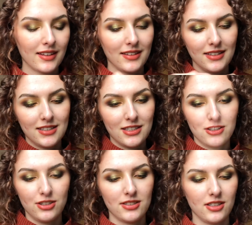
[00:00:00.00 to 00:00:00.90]
This is
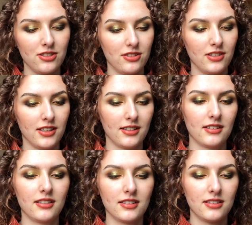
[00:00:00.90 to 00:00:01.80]
just such a
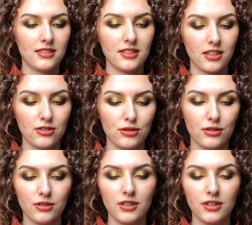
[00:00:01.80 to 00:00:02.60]
like essential